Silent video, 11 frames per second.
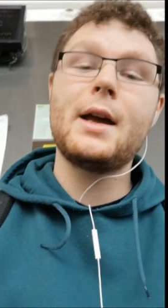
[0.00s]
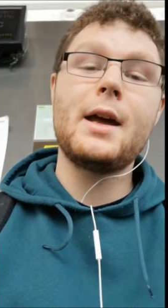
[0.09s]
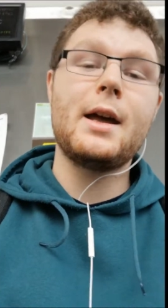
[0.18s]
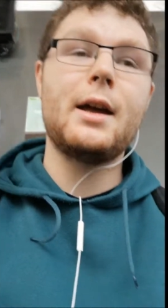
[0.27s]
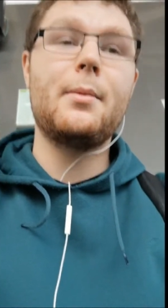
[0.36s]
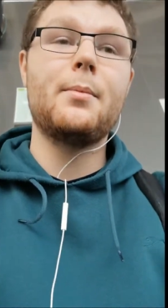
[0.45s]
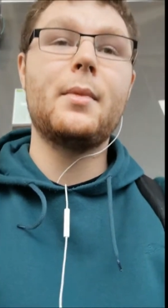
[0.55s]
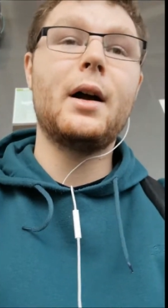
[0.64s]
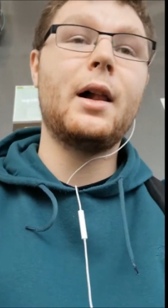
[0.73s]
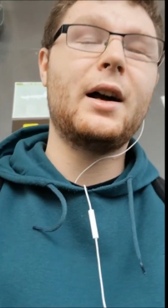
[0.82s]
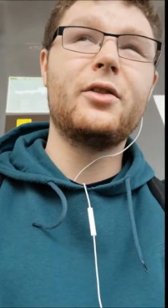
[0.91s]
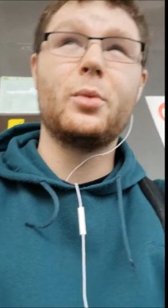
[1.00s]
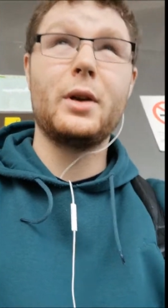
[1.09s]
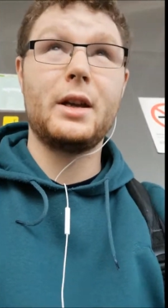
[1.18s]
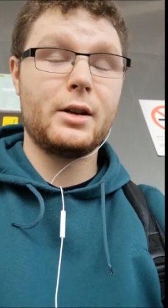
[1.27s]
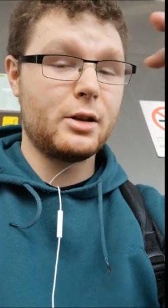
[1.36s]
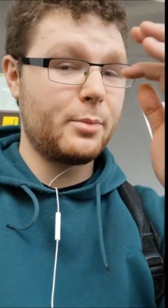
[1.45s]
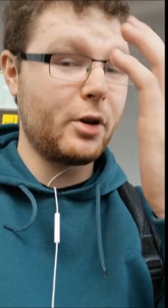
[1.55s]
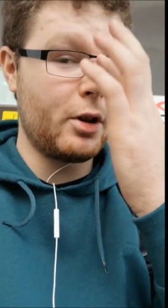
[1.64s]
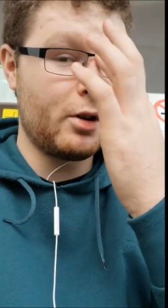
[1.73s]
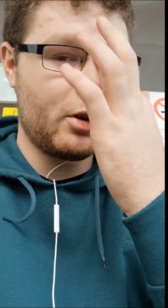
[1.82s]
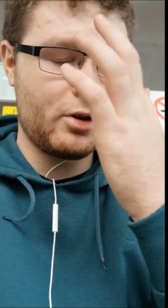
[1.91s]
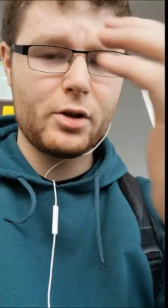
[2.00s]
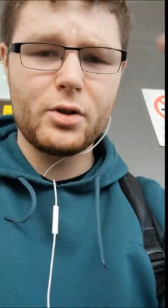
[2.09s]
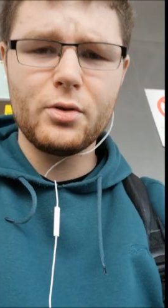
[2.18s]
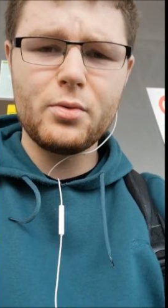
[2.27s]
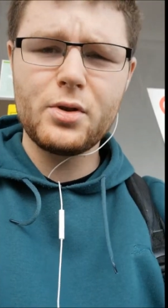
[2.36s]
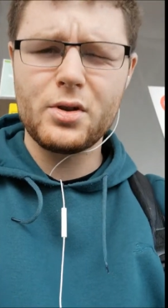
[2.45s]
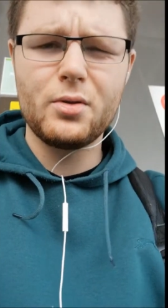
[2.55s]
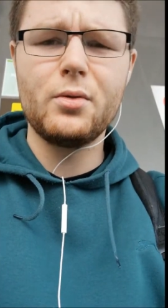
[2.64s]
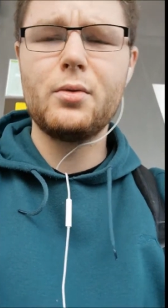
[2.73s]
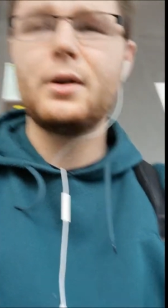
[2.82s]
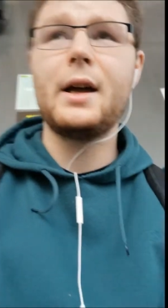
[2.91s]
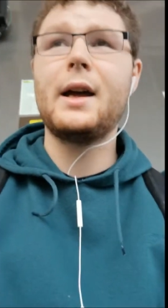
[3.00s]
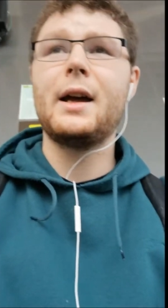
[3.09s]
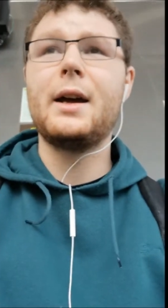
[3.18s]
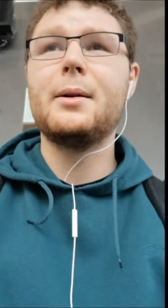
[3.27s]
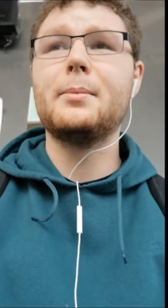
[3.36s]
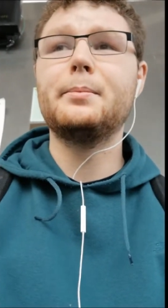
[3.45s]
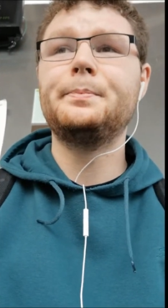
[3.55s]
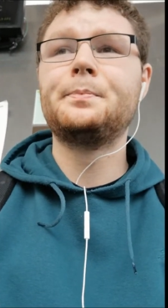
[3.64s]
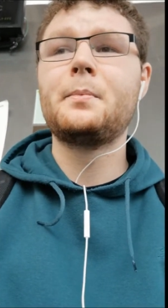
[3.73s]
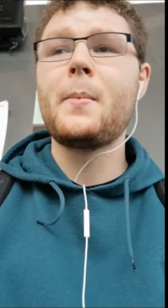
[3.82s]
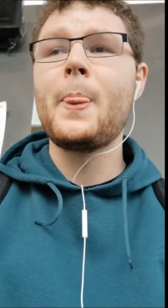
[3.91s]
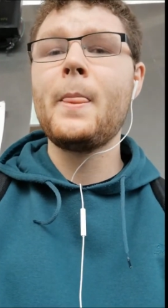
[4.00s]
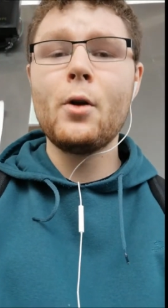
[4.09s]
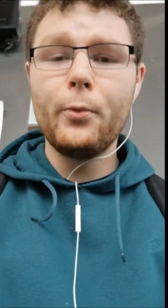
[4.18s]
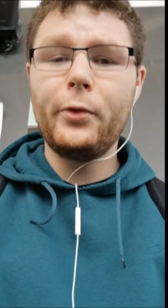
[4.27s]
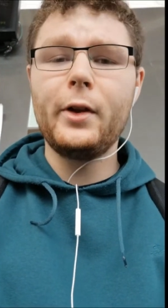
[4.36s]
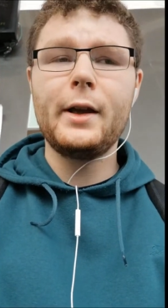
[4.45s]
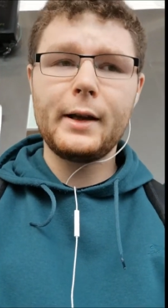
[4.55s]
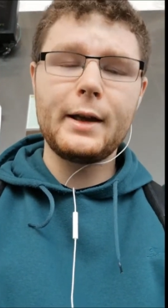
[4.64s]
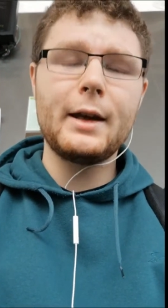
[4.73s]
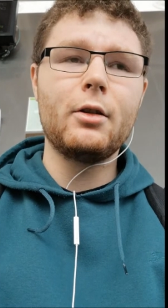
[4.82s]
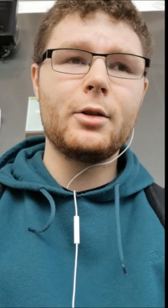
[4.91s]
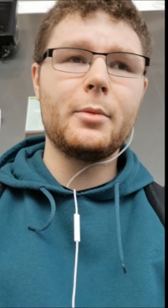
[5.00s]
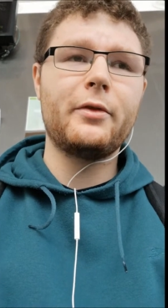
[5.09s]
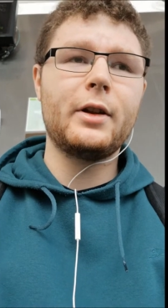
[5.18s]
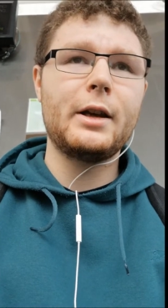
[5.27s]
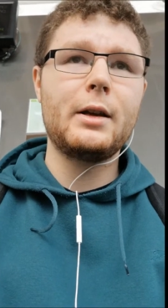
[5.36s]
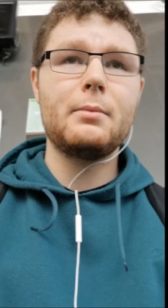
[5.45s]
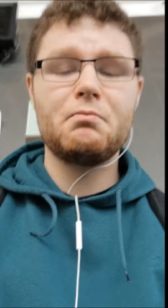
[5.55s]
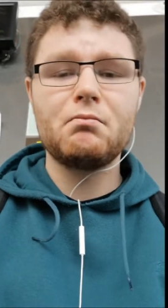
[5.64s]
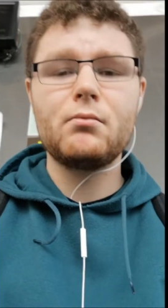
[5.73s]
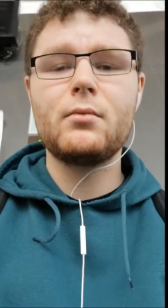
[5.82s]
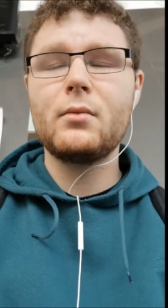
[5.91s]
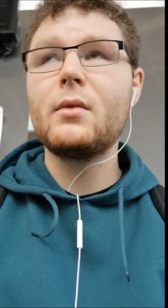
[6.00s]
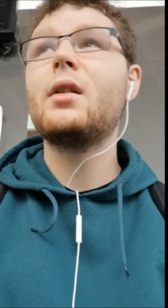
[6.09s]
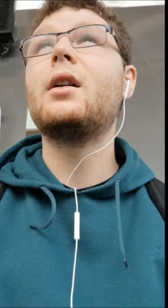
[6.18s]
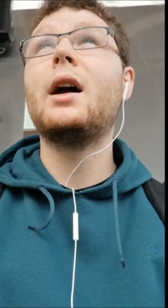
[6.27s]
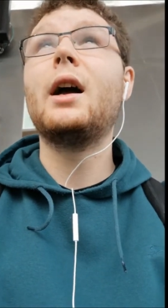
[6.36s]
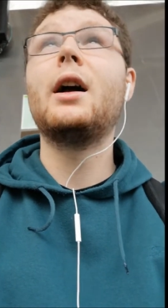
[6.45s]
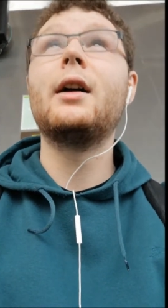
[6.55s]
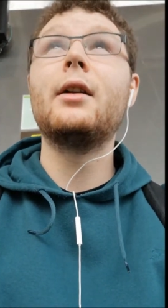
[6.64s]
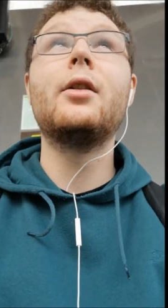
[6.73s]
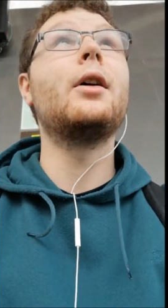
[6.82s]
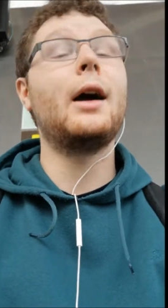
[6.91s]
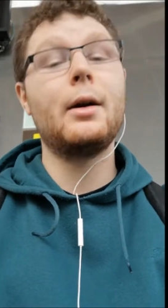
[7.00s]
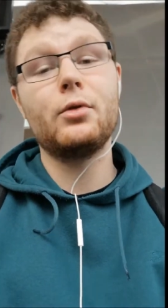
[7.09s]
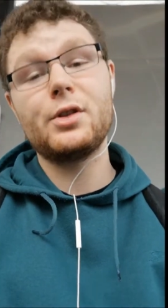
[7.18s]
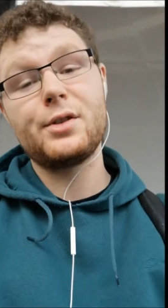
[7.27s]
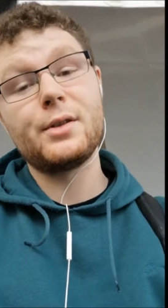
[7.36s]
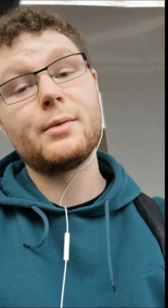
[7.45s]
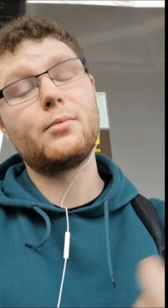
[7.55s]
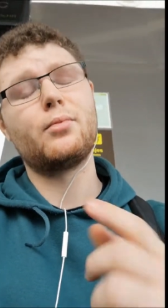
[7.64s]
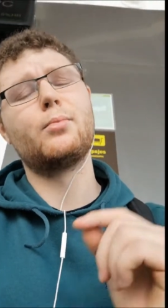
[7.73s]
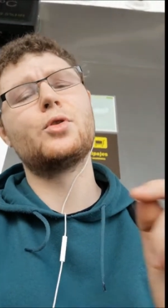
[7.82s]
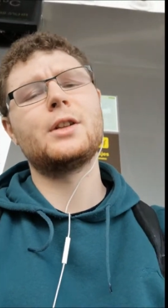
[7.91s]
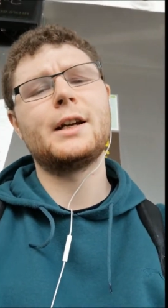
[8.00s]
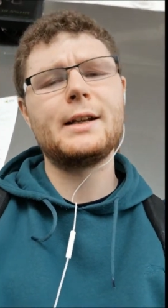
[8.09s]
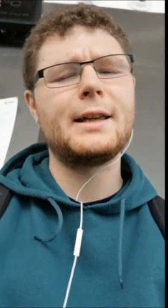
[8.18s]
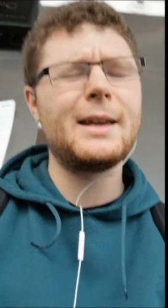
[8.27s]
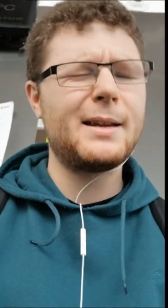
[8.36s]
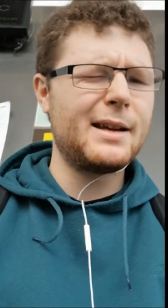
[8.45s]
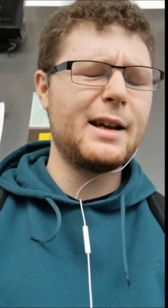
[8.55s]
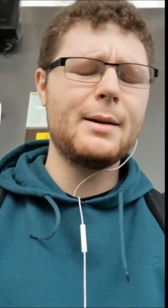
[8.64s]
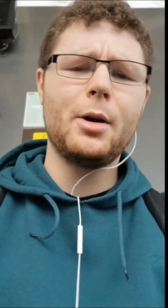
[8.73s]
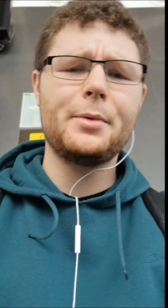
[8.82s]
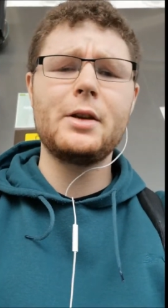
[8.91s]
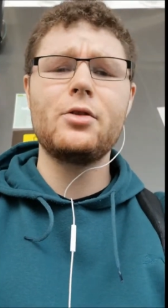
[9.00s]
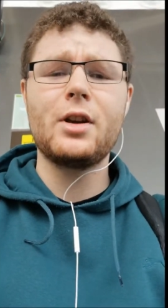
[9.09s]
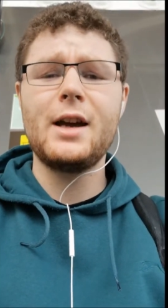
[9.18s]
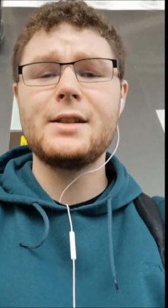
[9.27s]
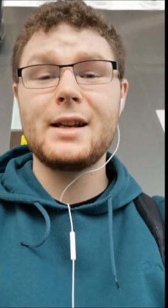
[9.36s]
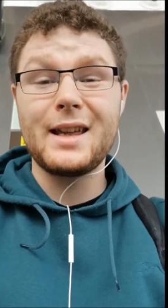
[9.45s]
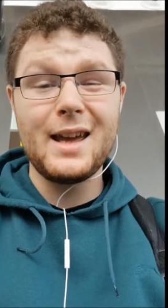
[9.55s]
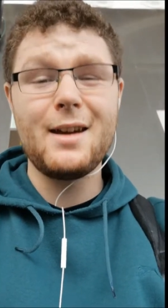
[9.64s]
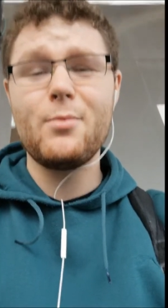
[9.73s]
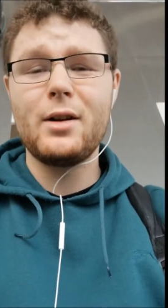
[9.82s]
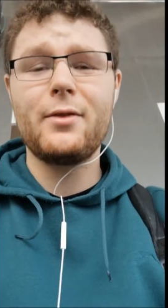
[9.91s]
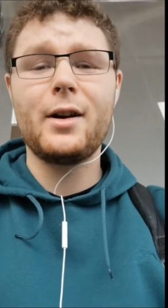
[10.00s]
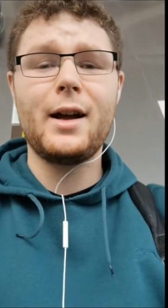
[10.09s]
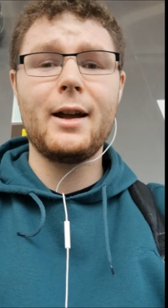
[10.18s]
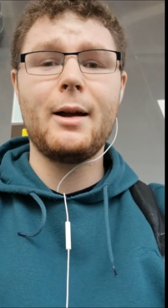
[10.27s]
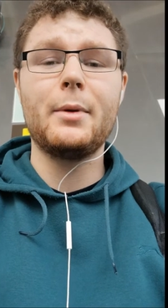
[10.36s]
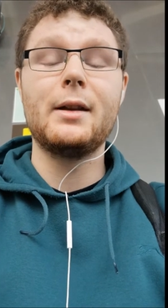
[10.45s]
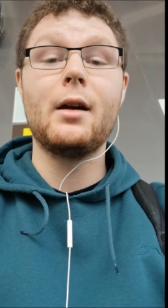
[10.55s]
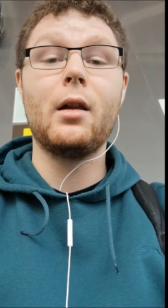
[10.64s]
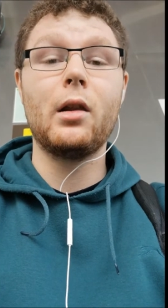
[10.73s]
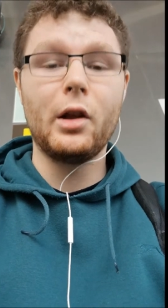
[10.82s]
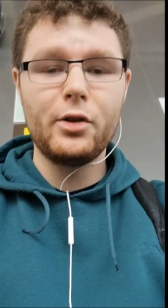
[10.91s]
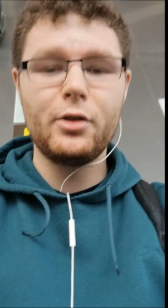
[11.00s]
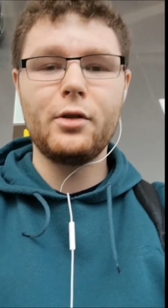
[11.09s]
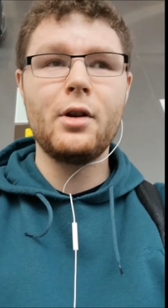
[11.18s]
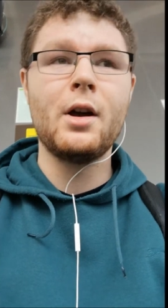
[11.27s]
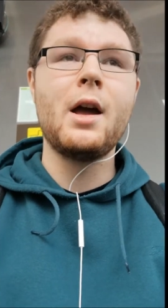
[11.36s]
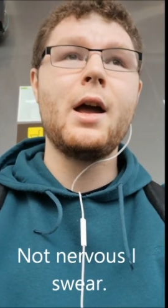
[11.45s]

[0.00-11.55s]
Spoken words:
I'll have to wait here about an hour or so hopefully I can get onto my flight, and I will most likely update you guys again whenever I am in London